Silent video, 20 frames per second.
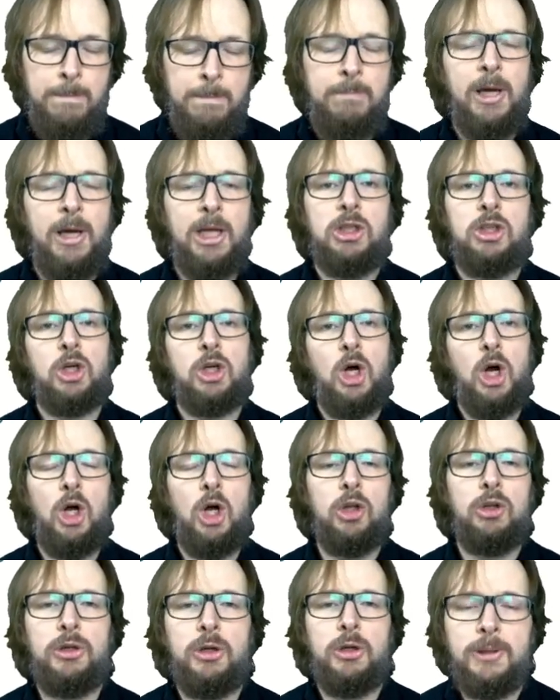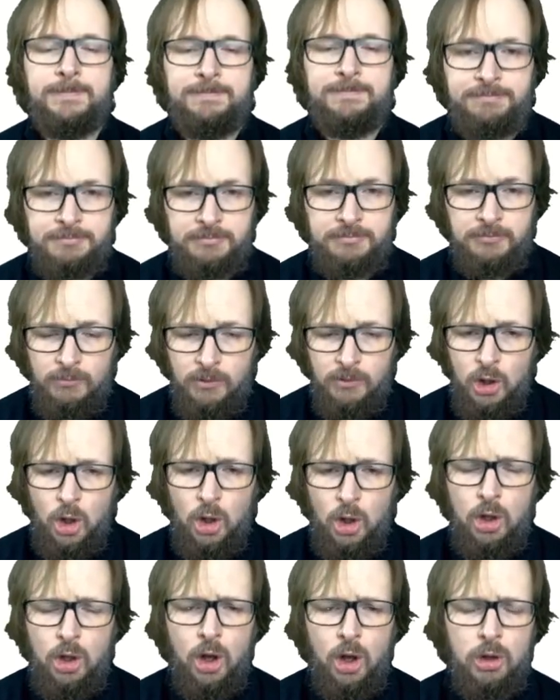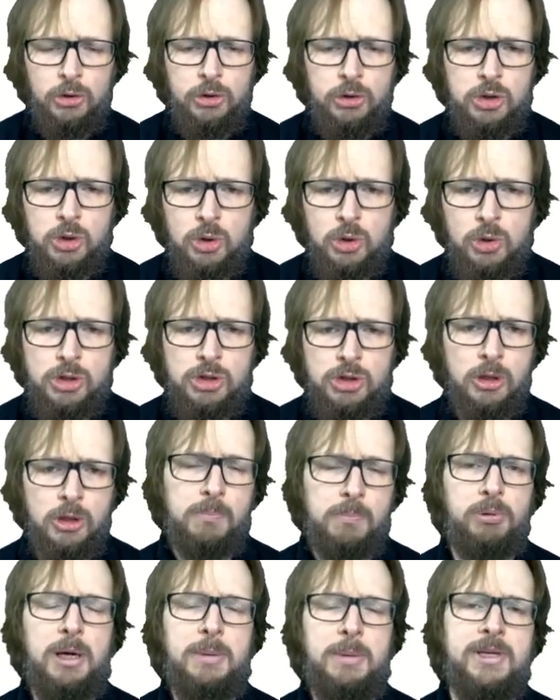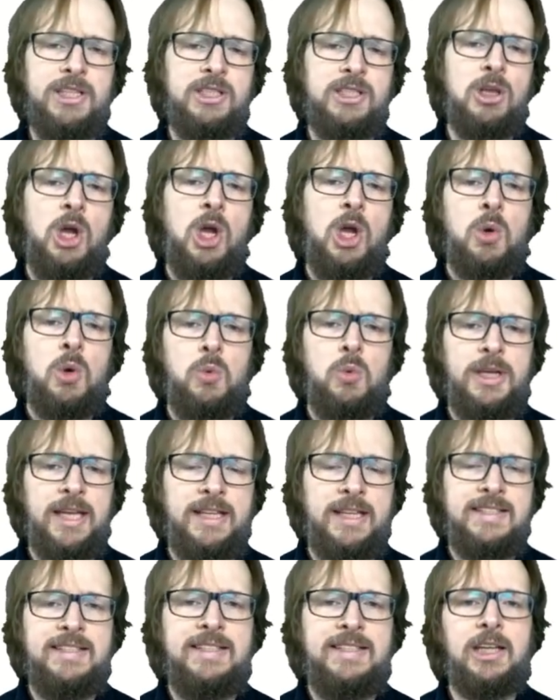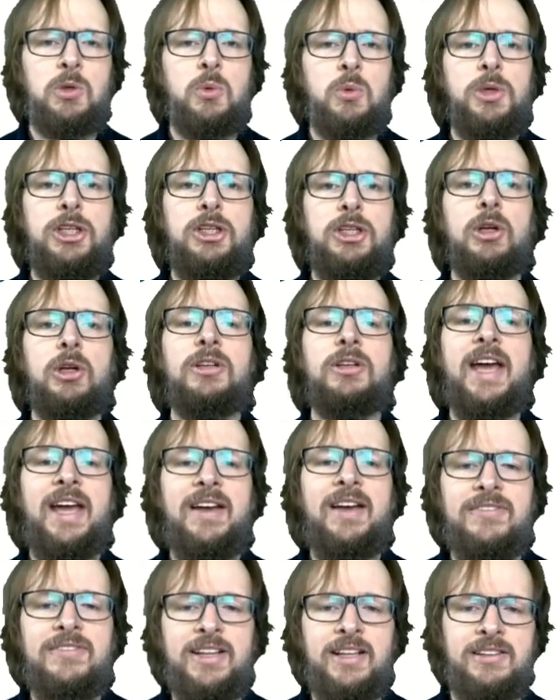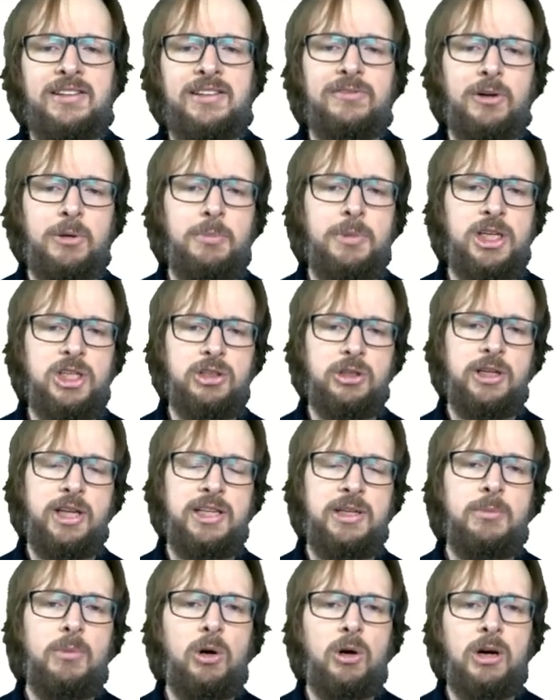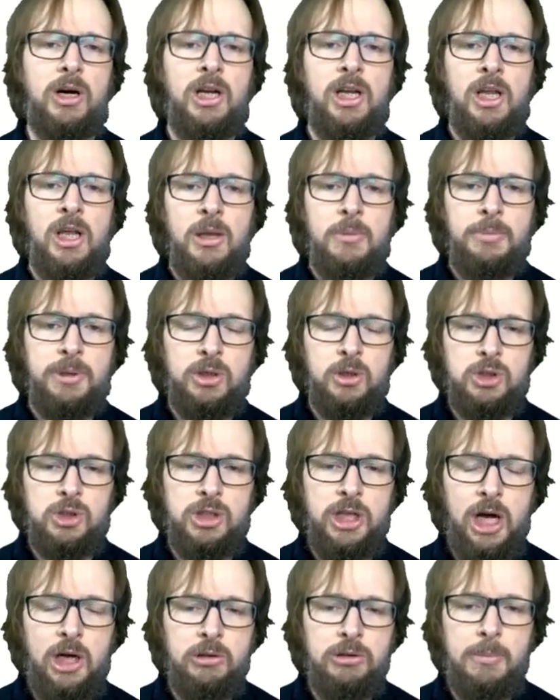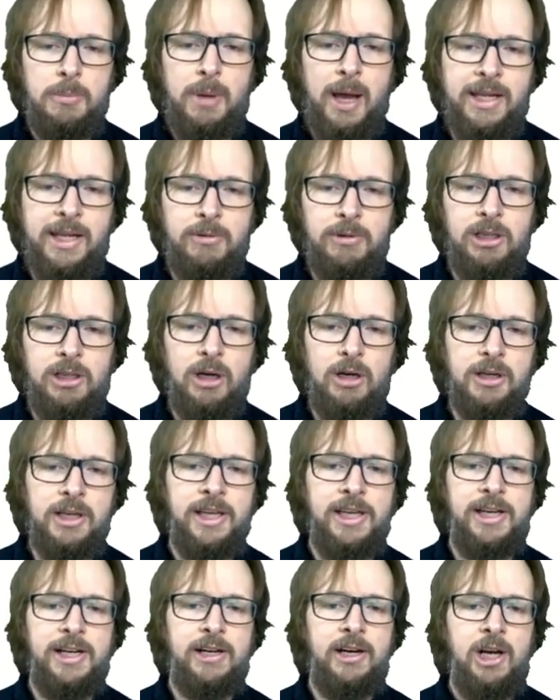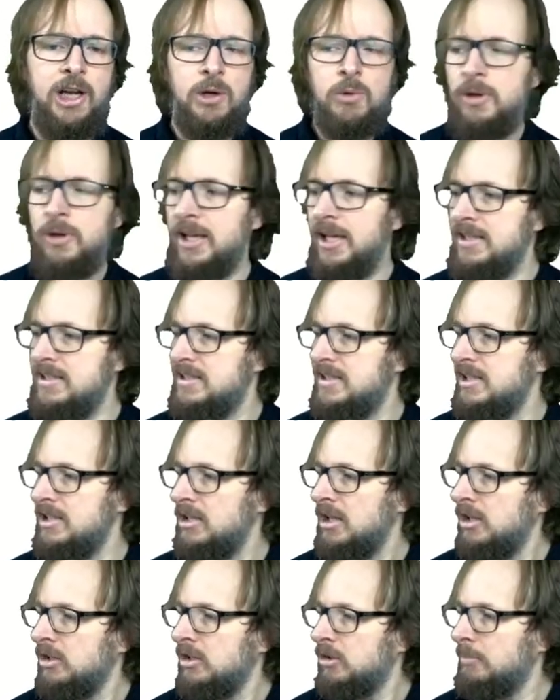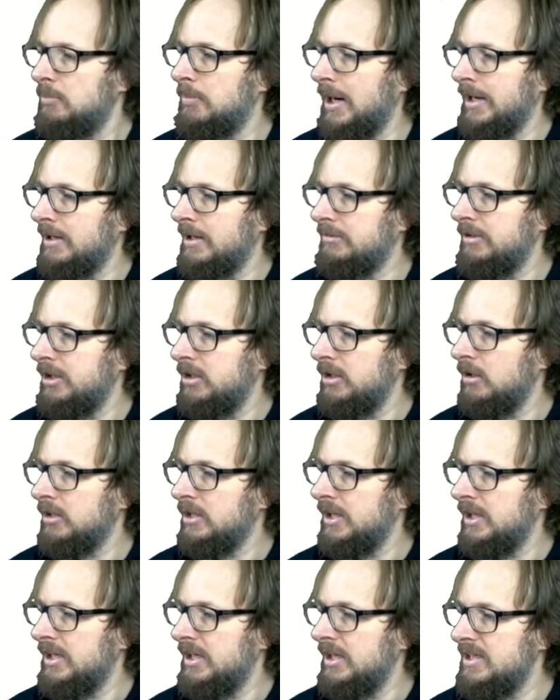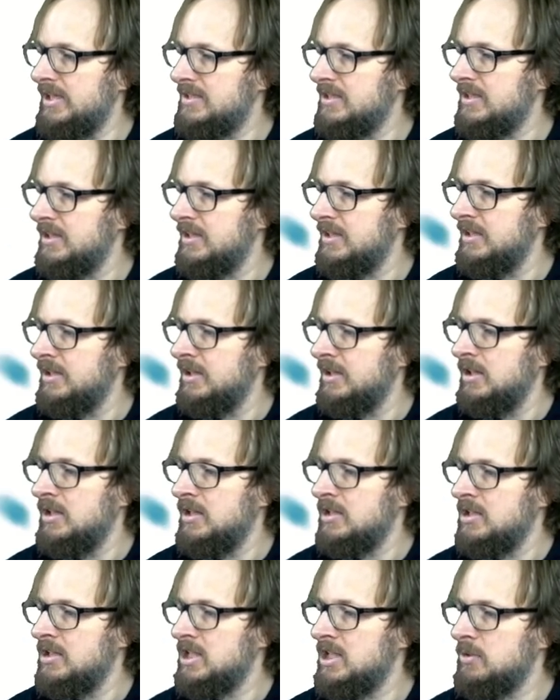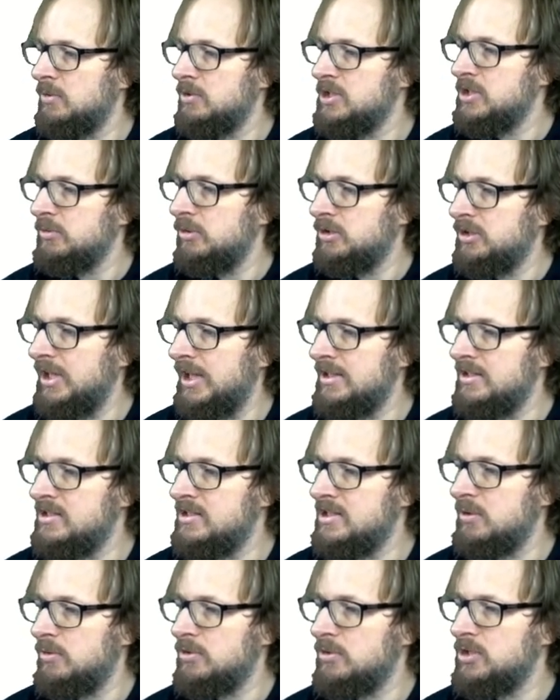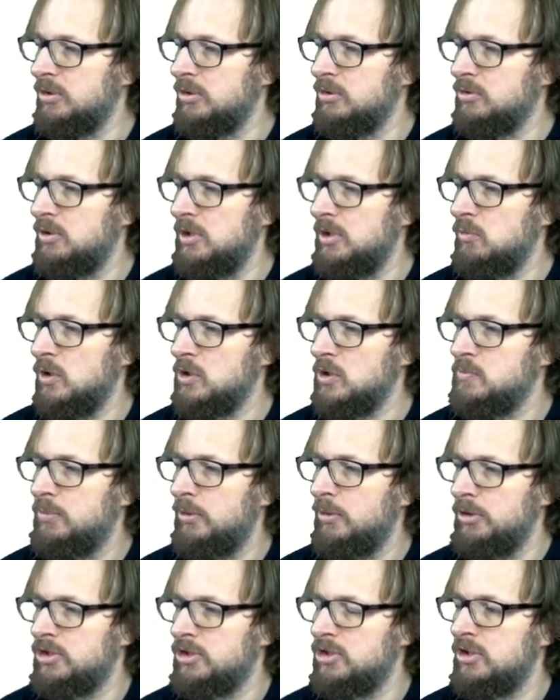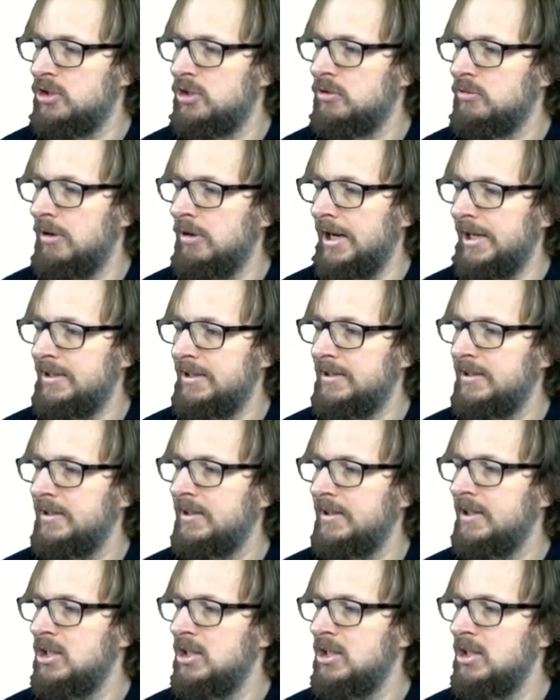But on the source, on premise, we can see that we don't have that information anymore, because now the binary log here, we can see the binary log is 0010. 003 was purged, right?